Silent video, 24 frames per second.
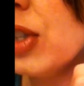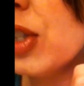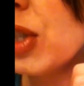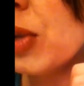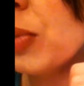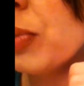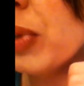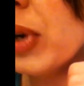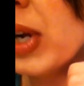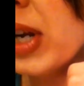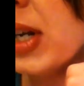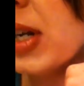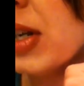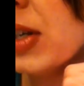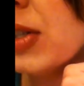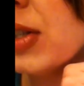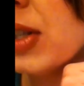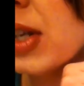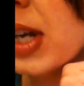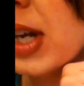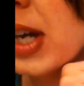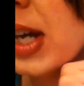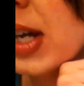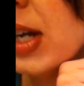just a braid because
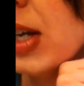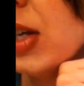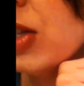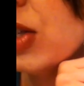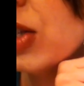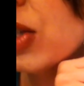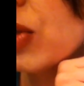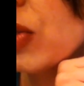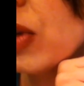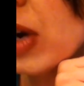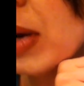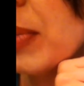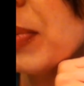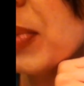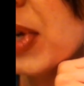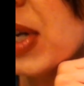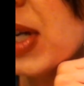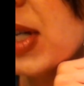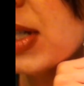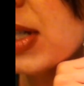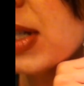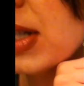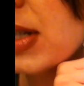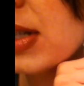you just grab
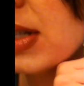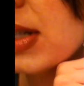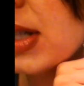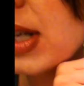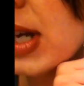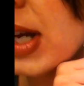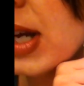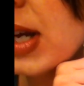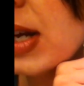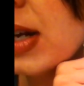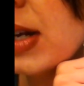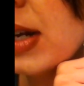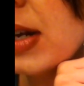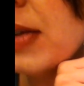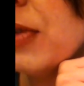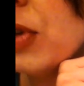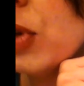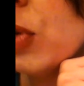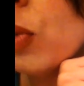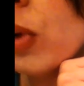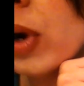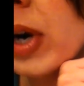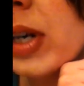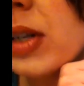pieces, and if
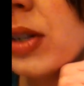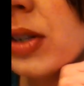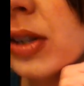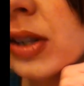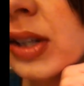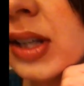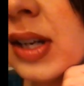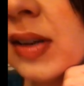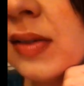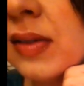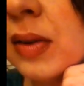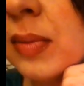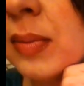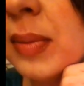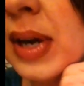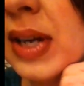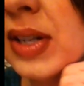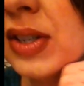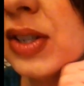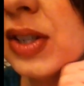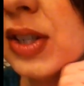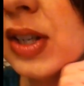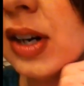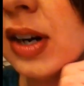you want it to look even
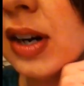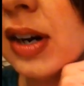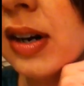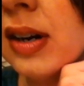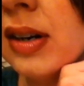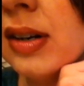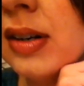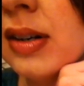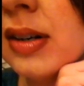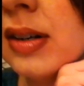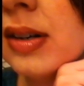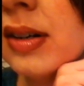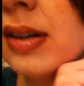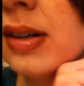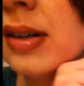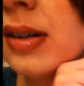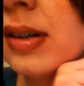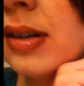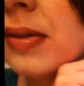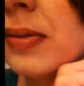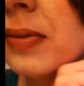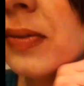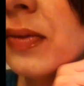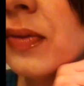messier,
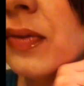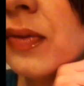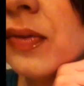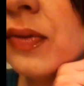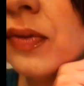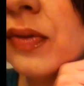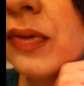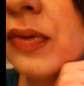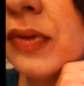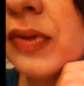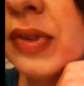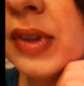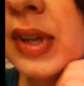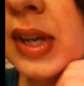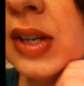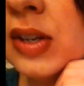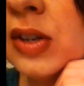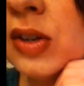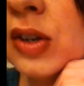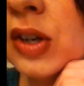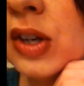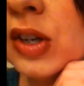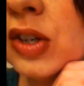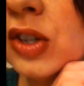then
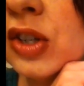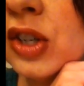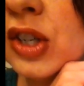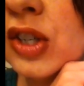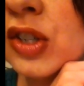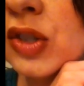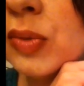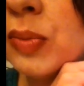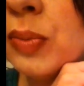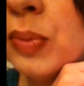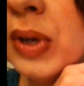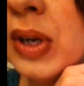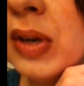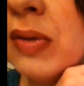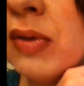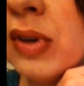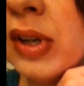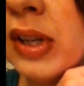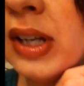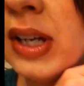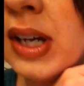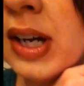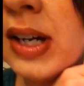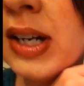you can just be
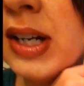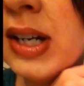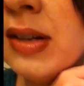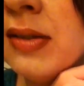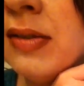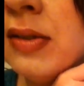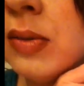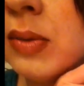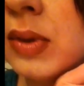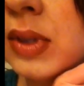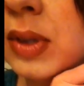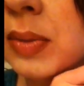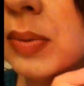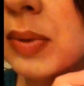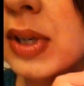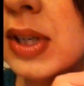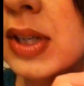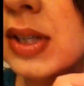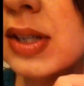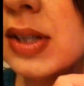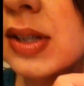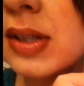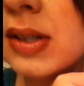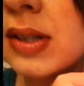really uneven with the
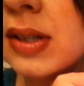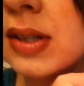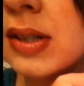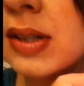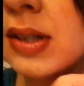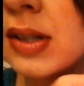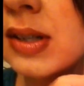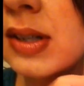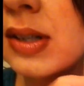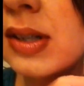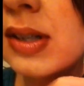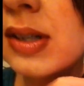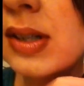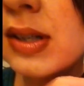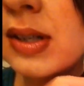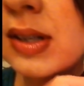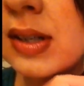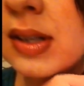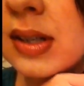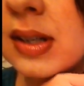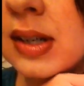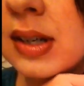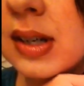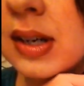pieces.
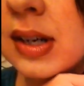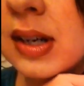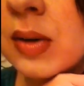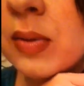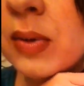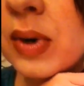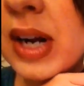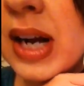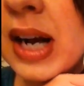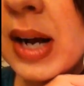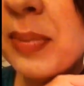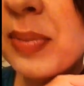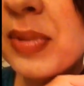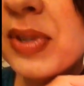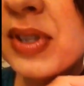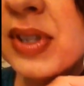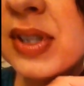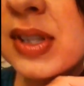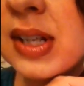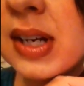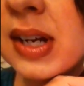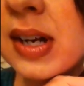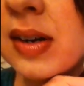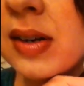And what
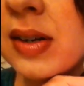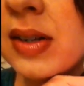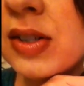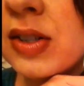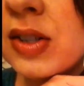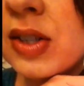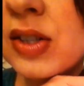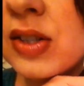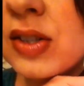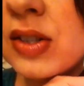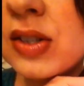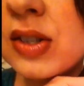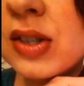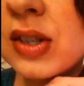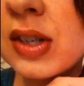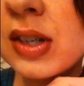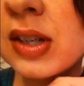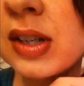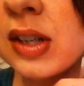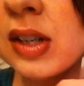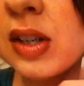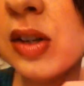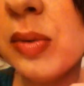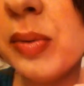happens there is just
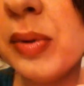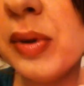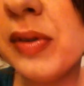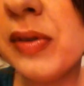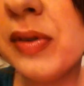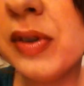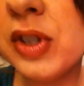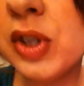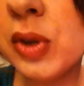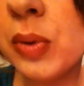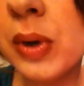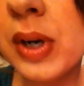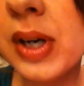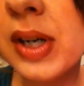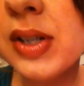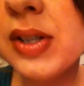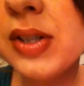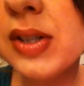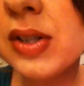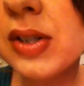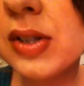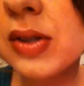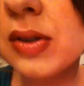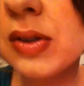a little bit of a
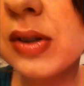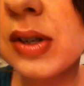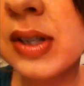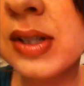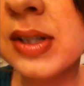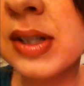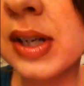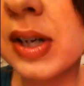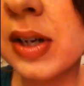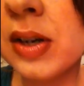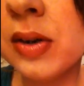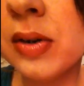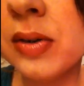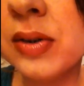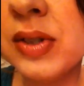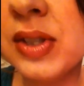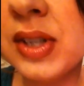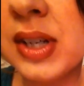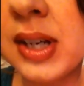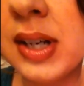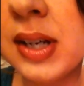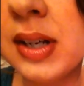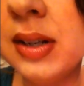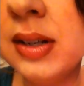twist as that goes
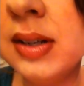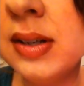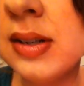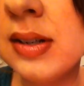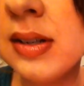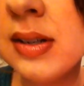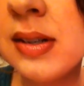in.